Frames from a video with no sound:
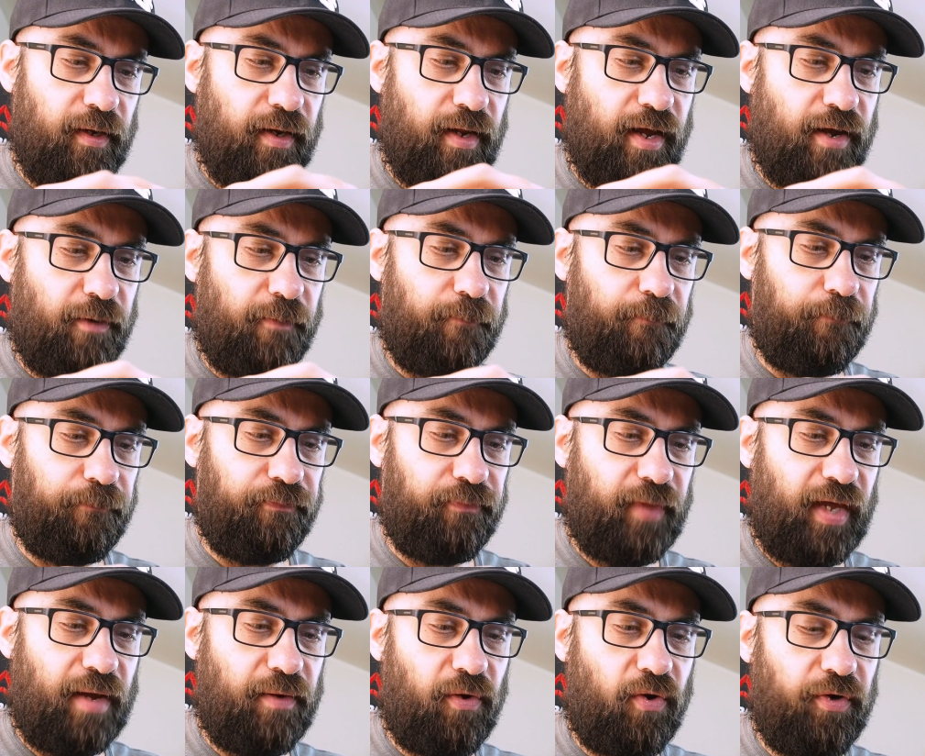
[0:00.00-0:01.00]
Now
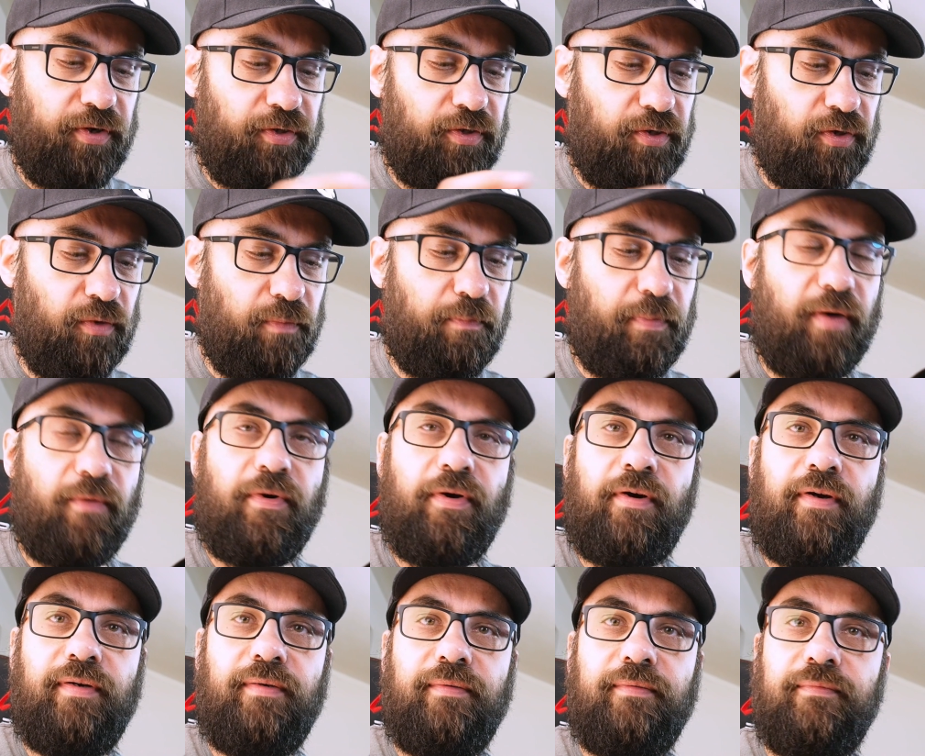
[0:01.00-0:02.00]
I'm going to power
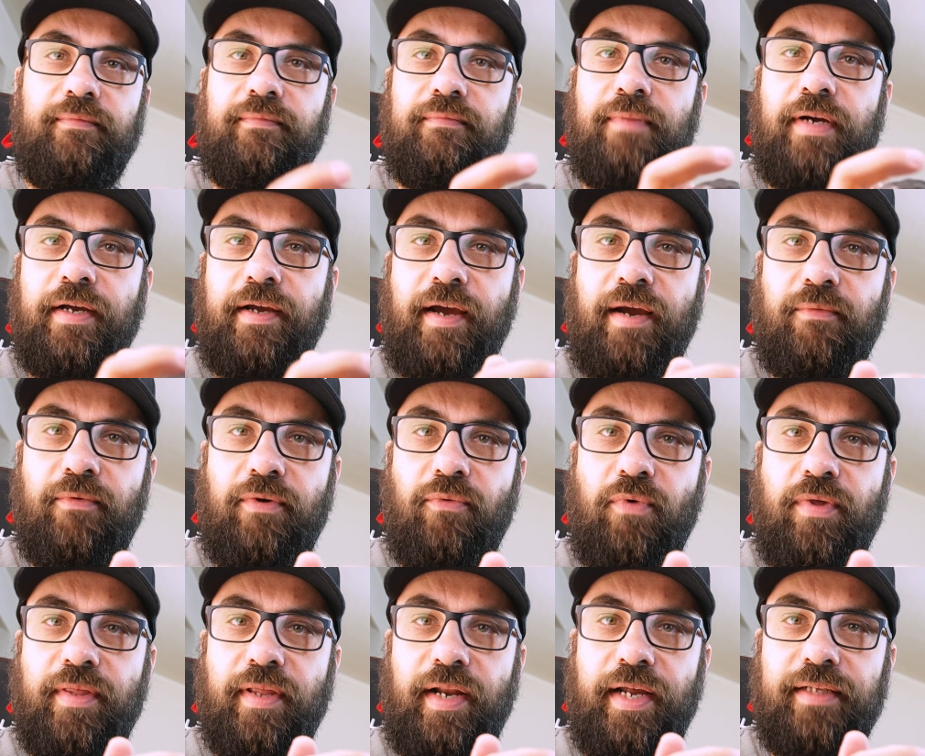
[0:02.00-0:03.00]
on my camera
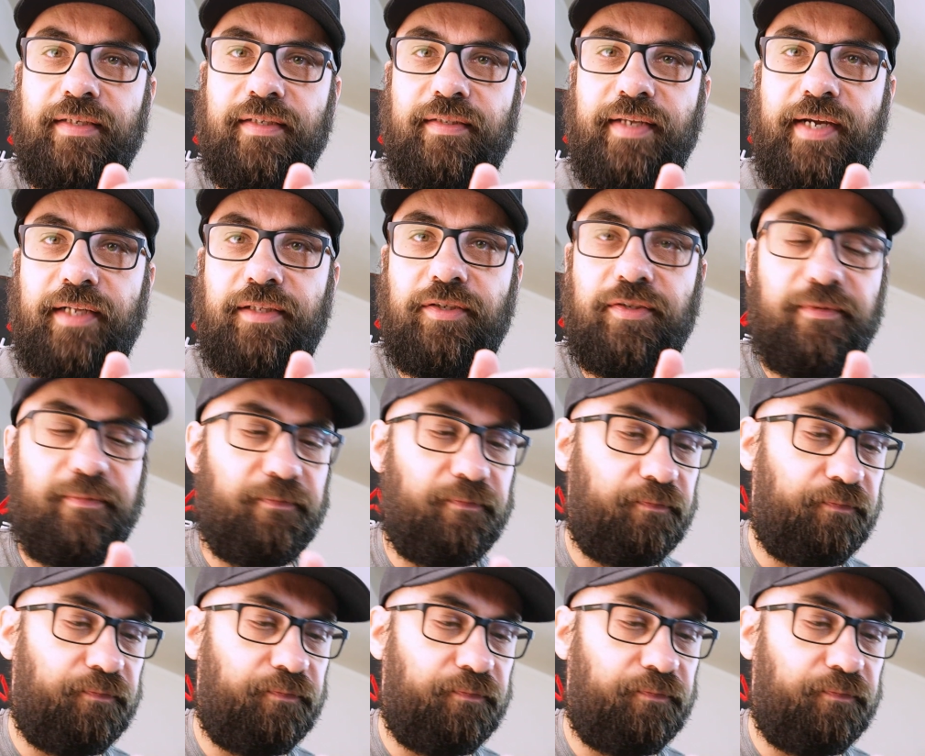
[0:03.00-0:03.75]
with the lens attached,